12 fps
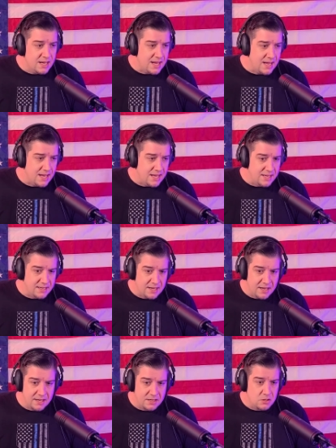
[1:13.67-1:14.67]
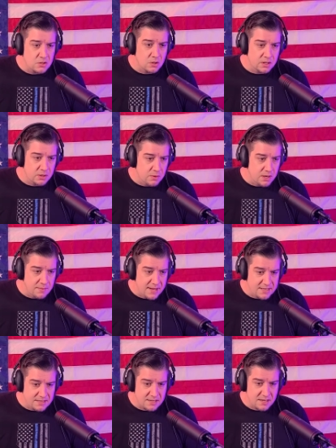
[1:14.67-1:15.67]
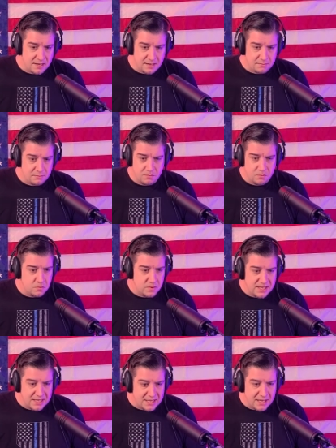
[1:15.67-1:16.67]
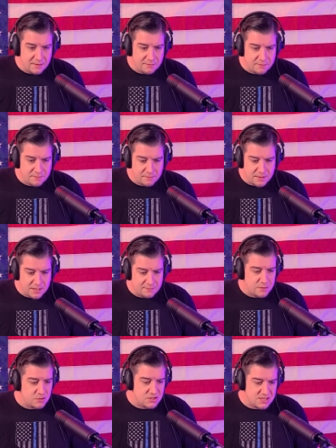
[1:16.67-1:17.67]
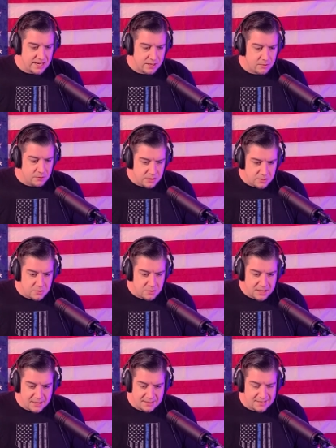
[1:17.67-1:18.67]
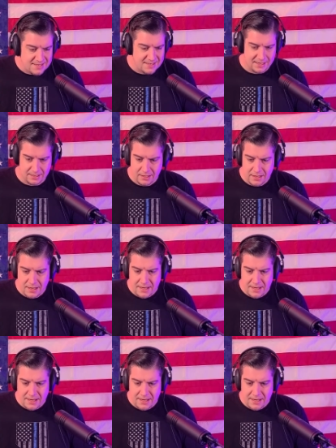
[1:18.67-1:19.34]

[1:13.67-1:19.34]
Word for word: And uh, you should only wear a mask uh, really if, if you're sick or you're treating the sick.